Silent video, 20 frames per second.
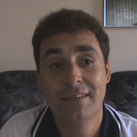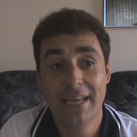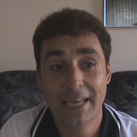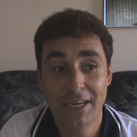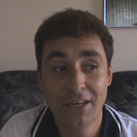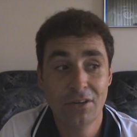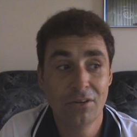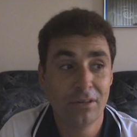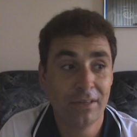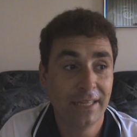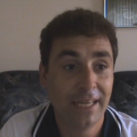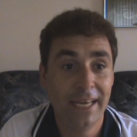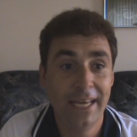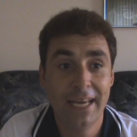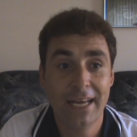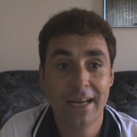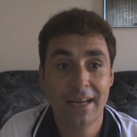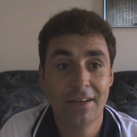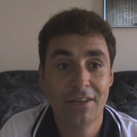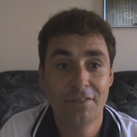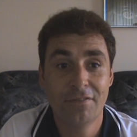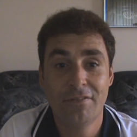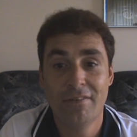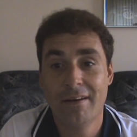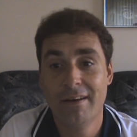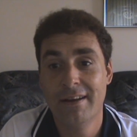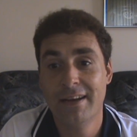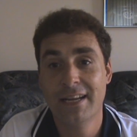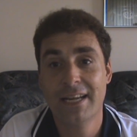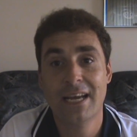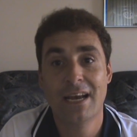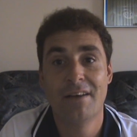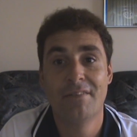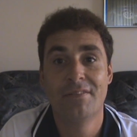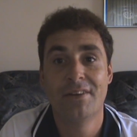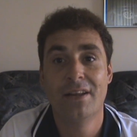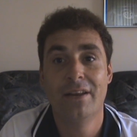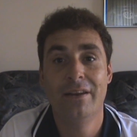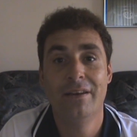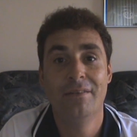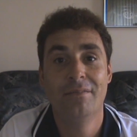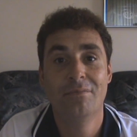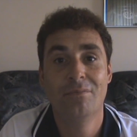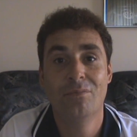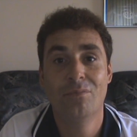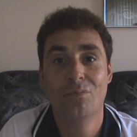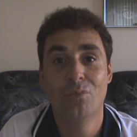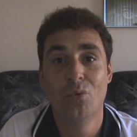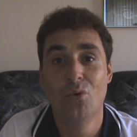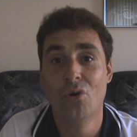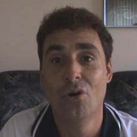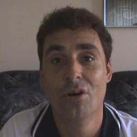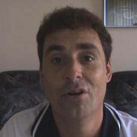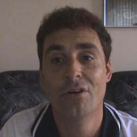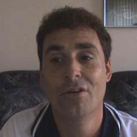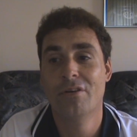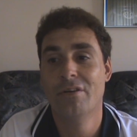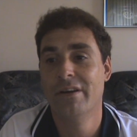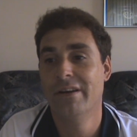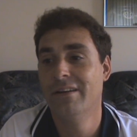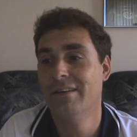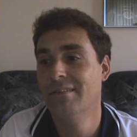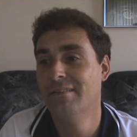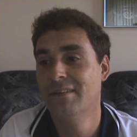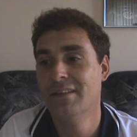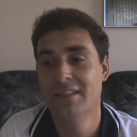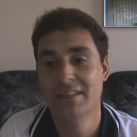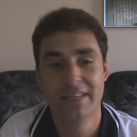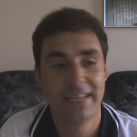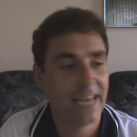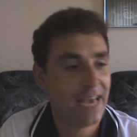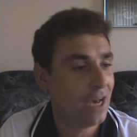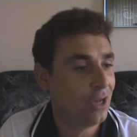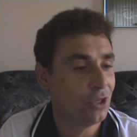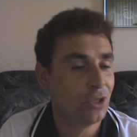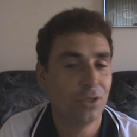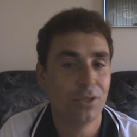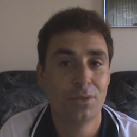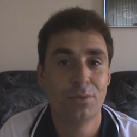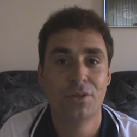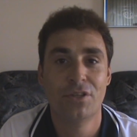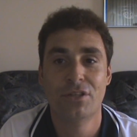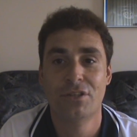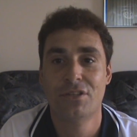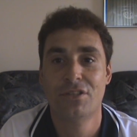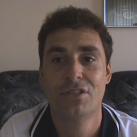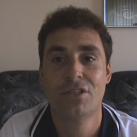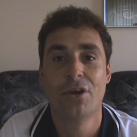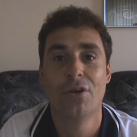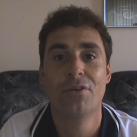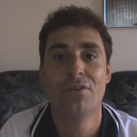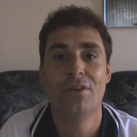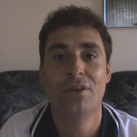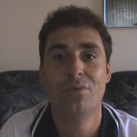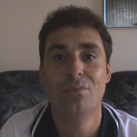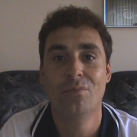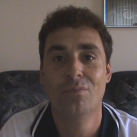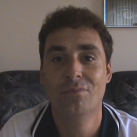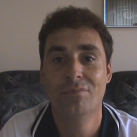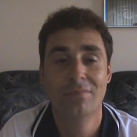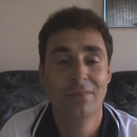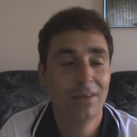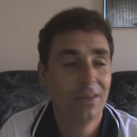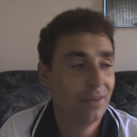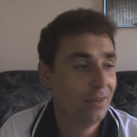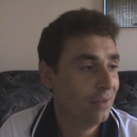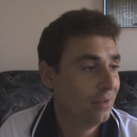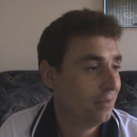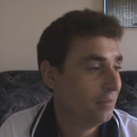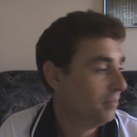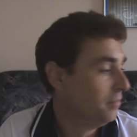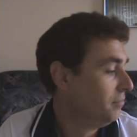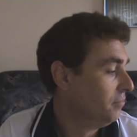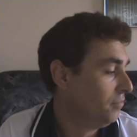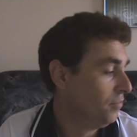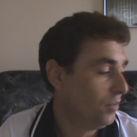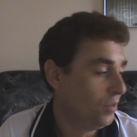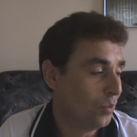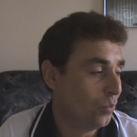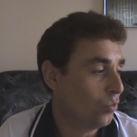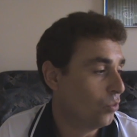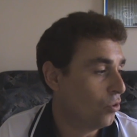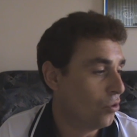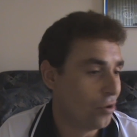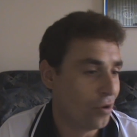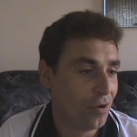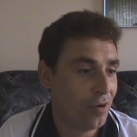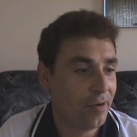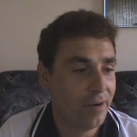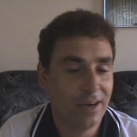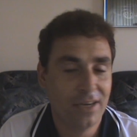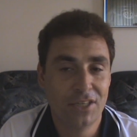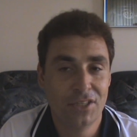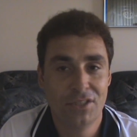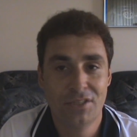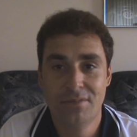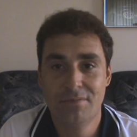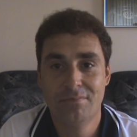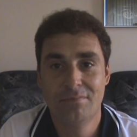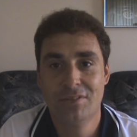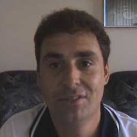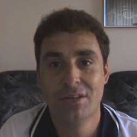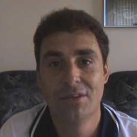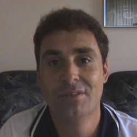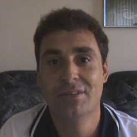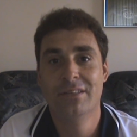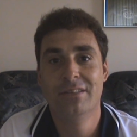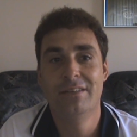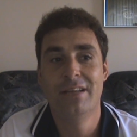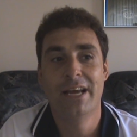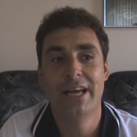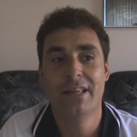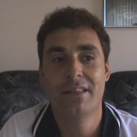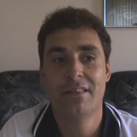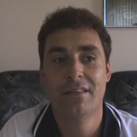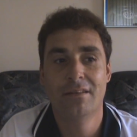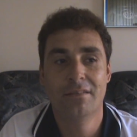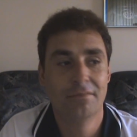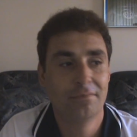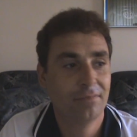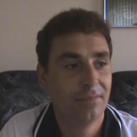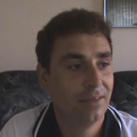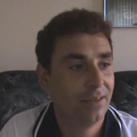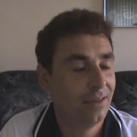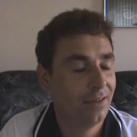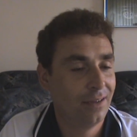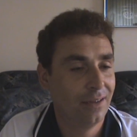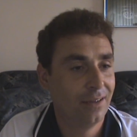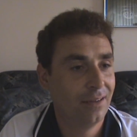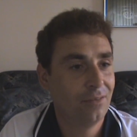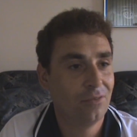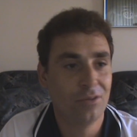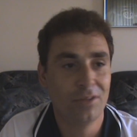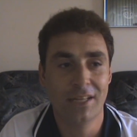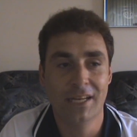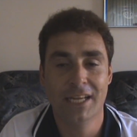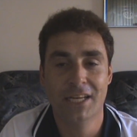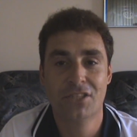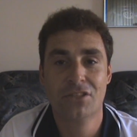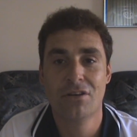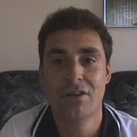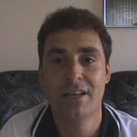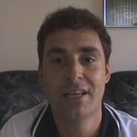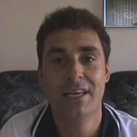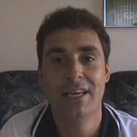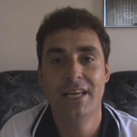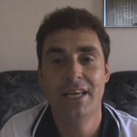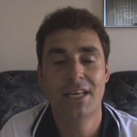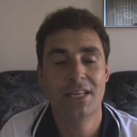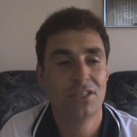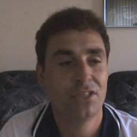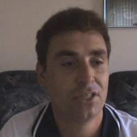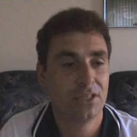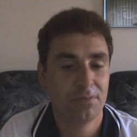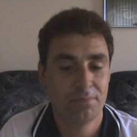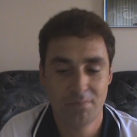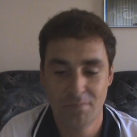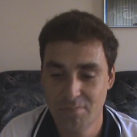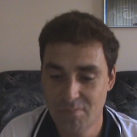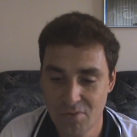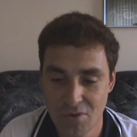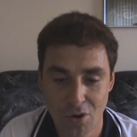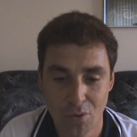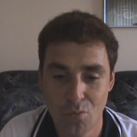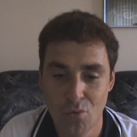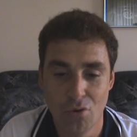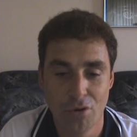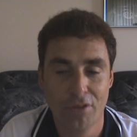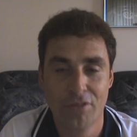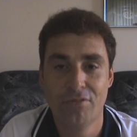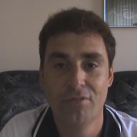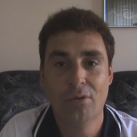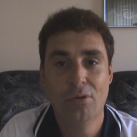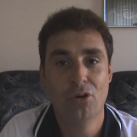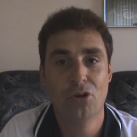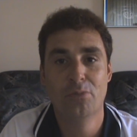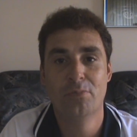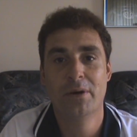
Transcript: get it all here, to find it covered in water, and the couches were just soaked in, you know, water and just soaked to death, and all the electronic gears just got water through it,